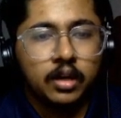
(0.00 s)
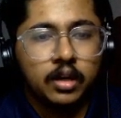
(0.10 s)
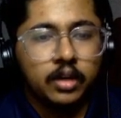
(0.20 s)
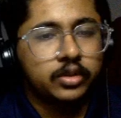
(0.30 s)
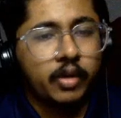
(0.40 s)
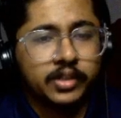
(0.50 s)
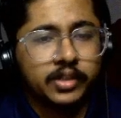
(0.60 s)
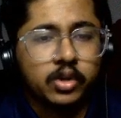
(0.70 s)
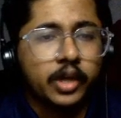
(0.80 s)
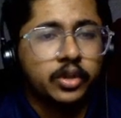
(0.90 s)
So I was
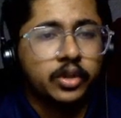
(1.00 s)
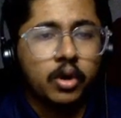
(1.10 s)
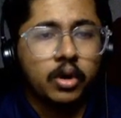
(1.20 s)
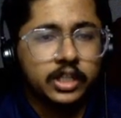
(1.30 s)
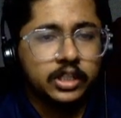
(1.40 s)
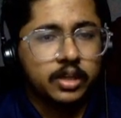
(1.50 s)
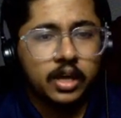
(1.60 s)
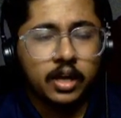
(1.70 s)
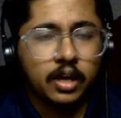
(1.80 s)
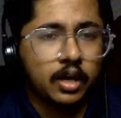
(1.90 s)
going through all these
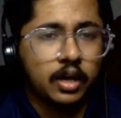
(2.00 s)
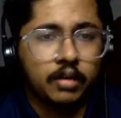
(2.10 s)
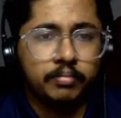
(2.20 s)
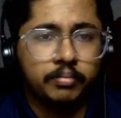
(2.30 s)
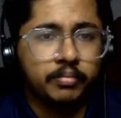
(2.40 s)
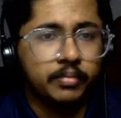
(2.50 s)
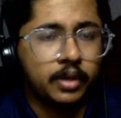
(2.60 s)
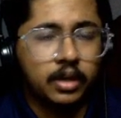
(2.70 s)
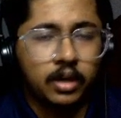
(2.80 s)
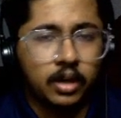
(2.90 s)
uh,
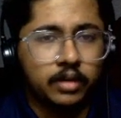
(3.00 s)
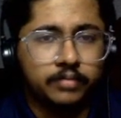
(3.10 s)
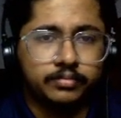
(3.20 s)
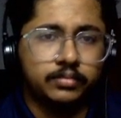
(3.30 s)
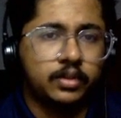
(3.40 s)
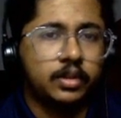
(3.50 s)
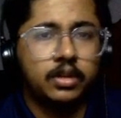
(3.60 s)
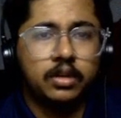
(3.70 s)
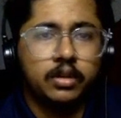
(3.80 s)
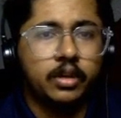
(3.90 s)
um,
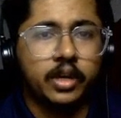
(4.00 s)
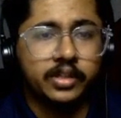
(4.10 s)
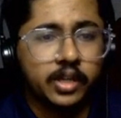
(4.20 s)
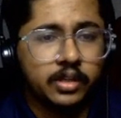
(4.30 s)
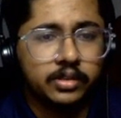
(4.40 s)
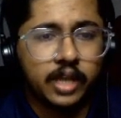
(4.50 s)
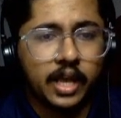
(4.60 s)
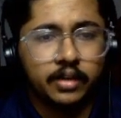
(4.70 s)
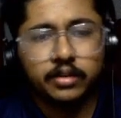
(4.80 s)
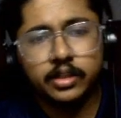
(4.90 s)
results,
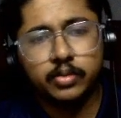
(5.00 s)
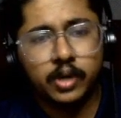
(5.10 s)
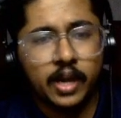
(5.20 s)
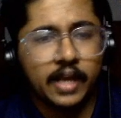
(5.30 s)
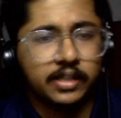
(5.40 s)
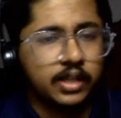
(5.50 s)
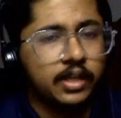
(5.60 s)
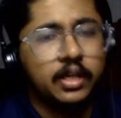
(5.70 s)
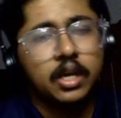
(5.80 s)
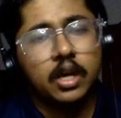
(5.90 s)
and this one
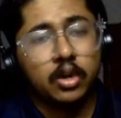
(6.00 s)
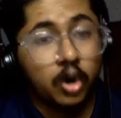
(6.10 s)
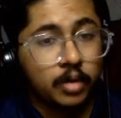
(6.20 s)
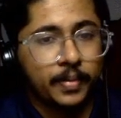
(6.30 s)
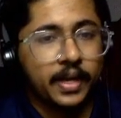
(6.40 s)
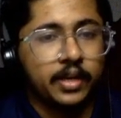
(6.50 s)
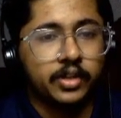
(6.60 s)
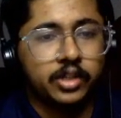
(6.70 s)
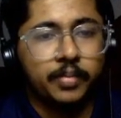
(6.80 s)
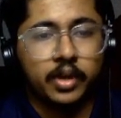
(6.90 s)
actually caught my
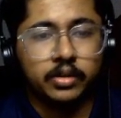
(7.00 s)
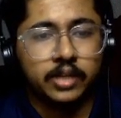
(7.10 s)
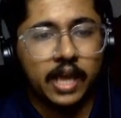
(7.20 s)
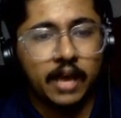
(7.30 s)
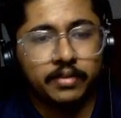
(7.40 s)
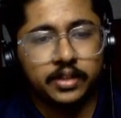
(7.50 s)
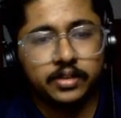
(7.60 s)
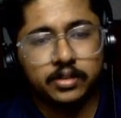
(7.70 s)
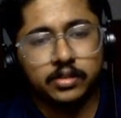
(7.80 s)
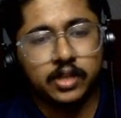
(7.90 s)
attention because they have this
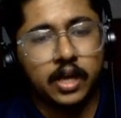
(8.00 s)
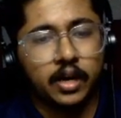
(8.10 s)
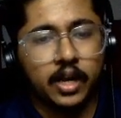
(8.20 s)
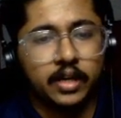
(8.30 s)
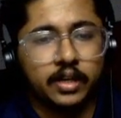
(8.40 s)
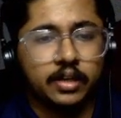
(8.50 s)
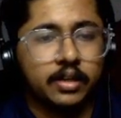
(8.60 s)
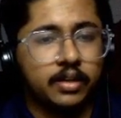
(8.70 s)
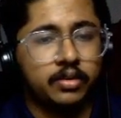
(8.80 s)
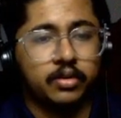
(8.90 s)
star rating,
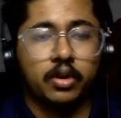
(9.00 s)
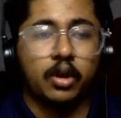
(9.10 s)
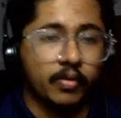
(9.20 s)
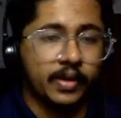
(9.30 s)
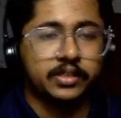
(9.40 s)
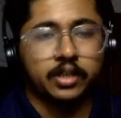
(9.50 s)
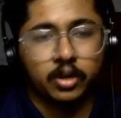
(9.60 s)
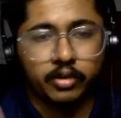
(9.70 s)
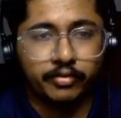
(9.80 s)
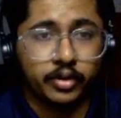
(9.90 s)
and it always,
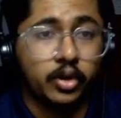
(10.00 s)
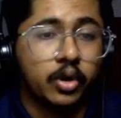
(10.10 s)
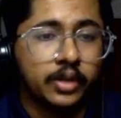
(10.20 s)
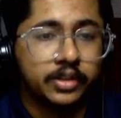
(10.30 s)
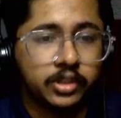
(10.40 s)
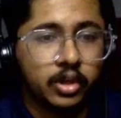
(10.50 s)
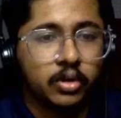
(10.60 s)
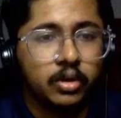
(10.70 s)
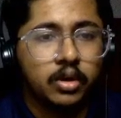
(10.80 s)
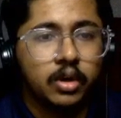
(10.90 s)
if you know SEO,
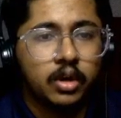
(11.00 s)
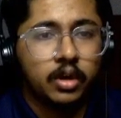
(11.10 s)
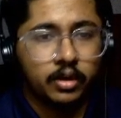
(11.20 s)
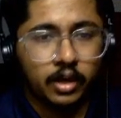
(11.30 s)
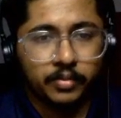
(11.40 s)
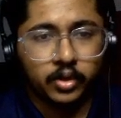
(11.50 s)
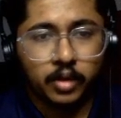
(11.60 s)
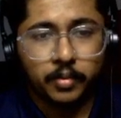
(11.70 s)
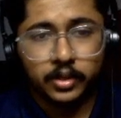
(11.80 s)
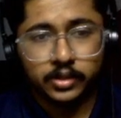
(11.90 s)
I'm
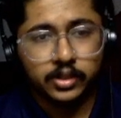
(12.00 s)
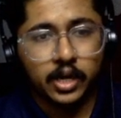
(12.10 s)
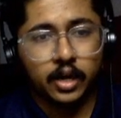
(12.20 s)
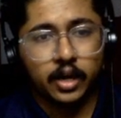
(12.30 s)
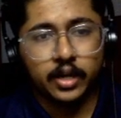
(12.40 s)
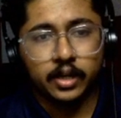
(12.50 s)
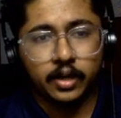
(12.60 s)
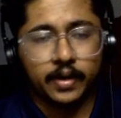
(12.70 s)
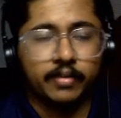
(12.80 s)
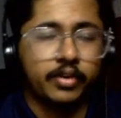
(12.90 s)
talking about the star rating,
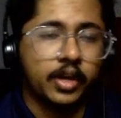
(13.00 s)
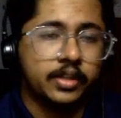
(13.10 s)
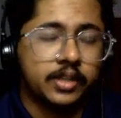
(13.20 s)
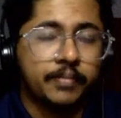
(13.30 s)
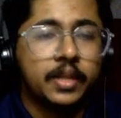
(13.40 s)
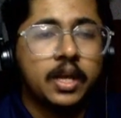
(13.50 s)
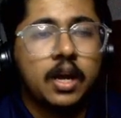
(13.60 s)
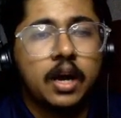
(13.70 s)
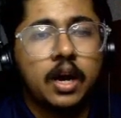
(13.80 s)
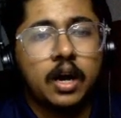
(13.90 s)
right? If you can see,
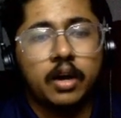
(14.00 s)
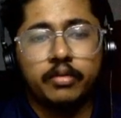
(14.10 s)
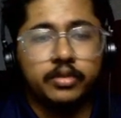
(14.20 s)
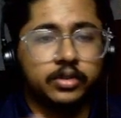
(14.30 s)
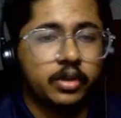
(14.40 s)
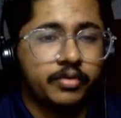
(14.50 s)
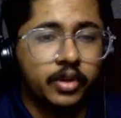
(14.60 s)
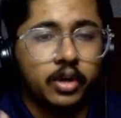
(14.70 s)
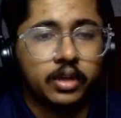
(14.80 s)
so if you know